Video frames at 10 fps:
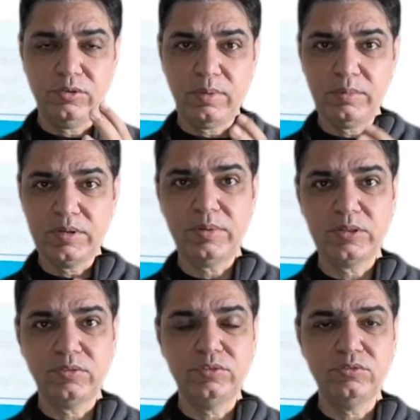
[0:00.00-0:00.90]
the
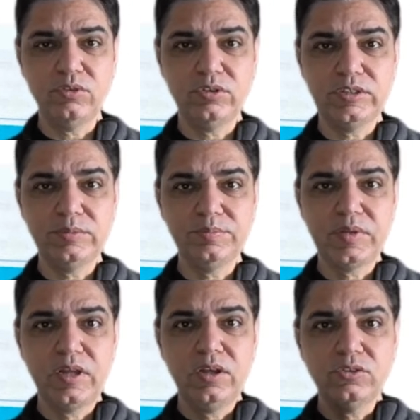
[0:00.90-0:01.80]
pathophysiology,
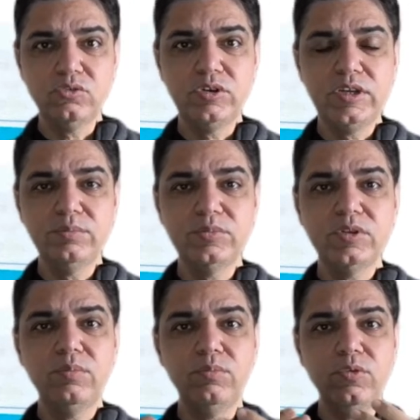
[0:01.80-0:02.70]
sodium
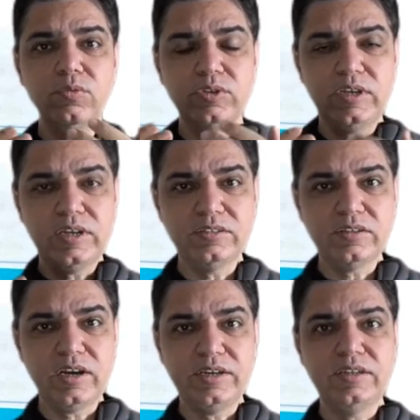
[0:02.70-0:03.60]
moves
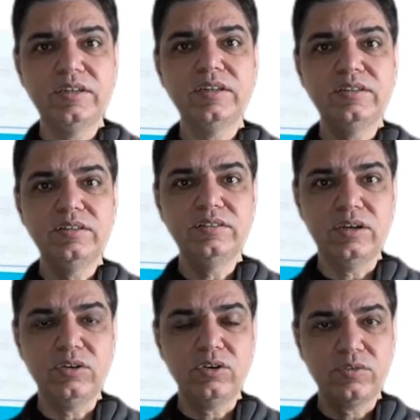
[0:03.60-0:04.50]
inside the cell. A
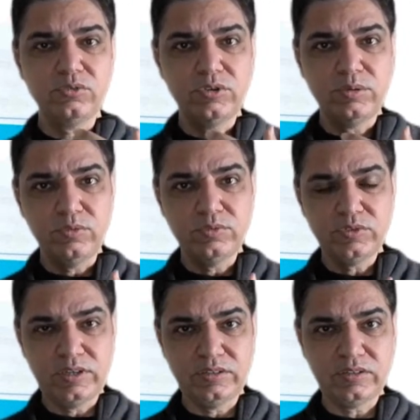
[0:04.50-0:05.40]
lot of sodium moves
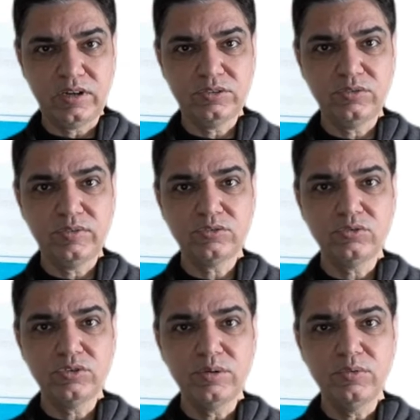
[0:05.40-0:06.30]
inside. So when the
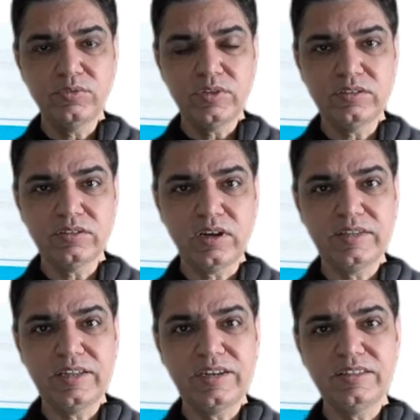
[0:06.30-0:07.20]
sodium moves inside,
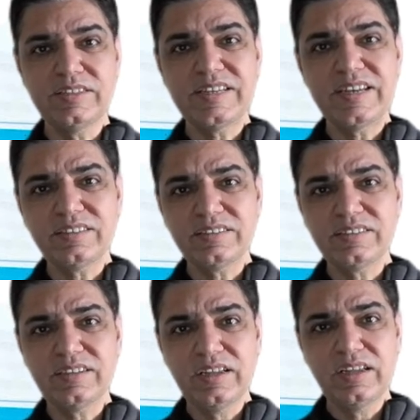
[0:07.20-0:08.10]
there is less
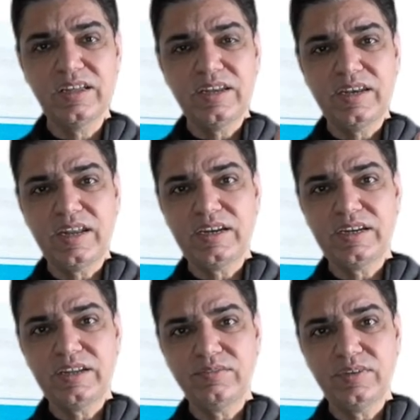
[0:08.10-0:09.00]

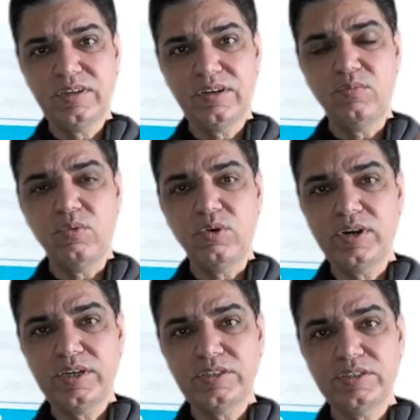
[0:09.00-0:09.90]
negative
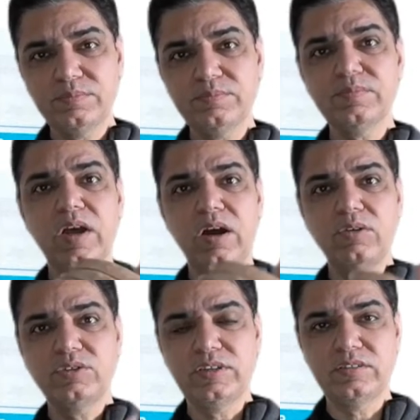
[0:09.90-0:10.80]
voltage
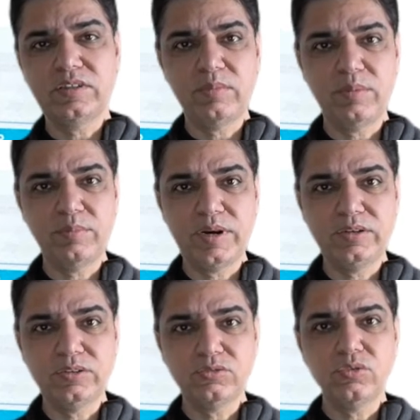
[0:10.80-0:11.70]
outside the cell membrane.
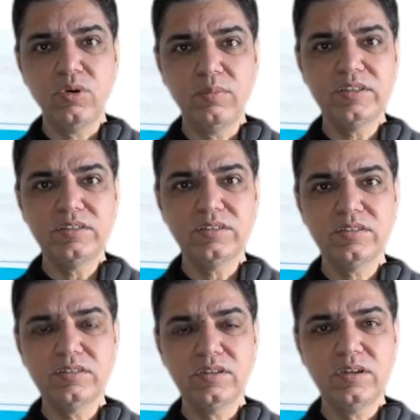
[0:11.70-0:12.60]
So normally this
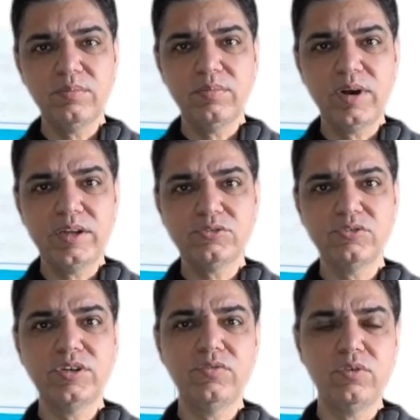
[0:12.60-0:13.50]
is minus
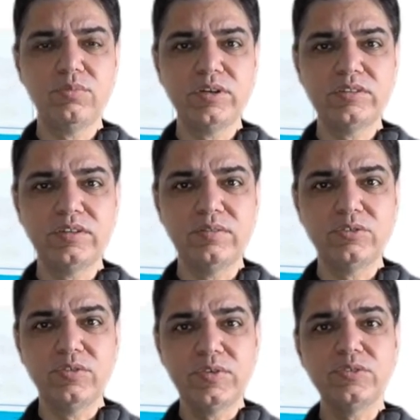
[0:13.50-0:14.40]
24.7. So
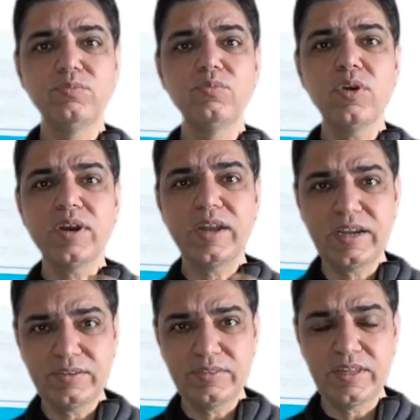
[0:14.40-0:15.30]
if it is more
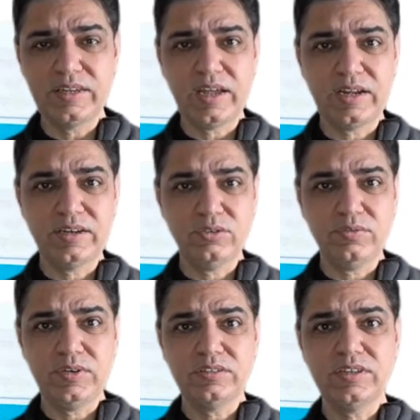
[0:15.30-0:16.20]
negative than that, so if it
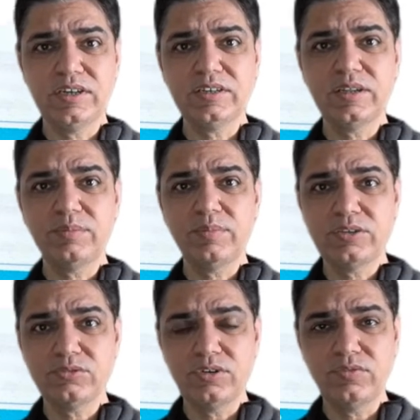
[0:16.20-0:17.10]
is greater than minus
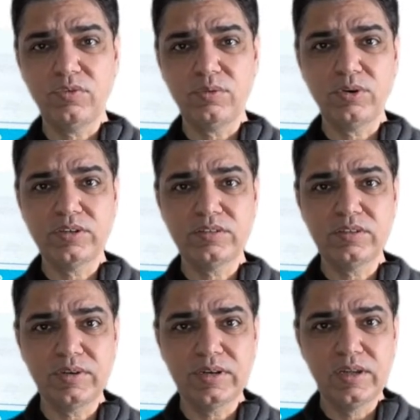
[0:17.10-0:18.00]

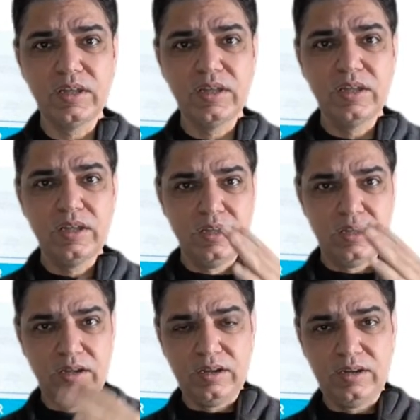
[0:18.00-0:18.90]
24.7
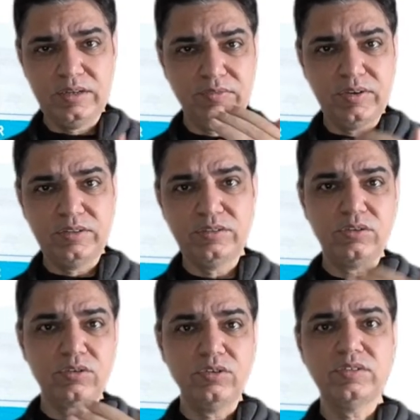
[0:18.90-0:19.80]
difference
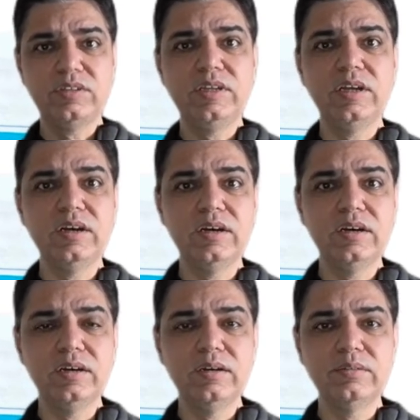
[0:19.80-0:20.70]
across the
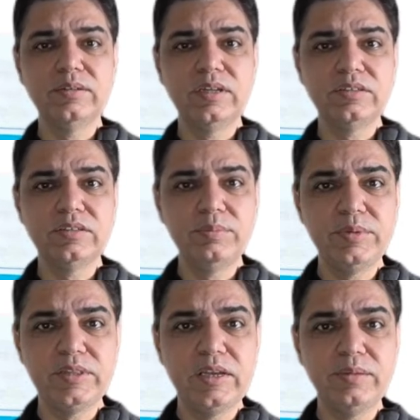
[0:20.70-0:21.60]
nasal
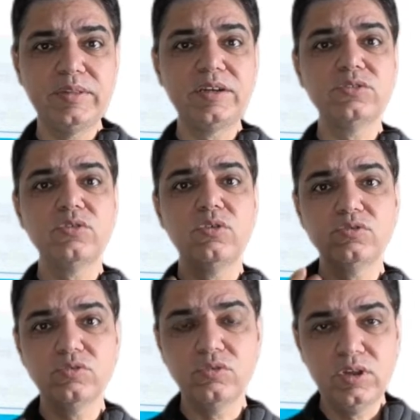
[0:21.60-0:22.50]
epithelium, that is
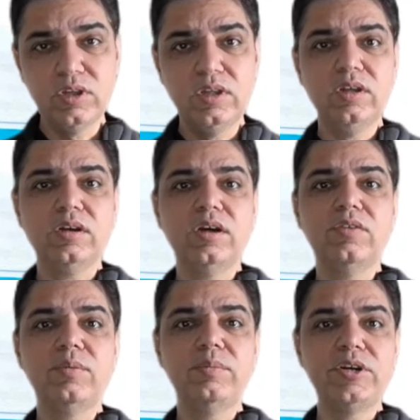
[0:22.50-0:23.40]
also
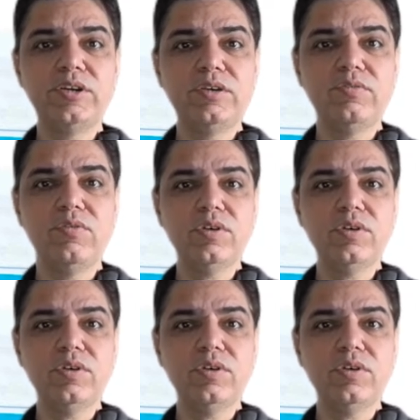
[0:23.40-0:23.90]
confirmatory for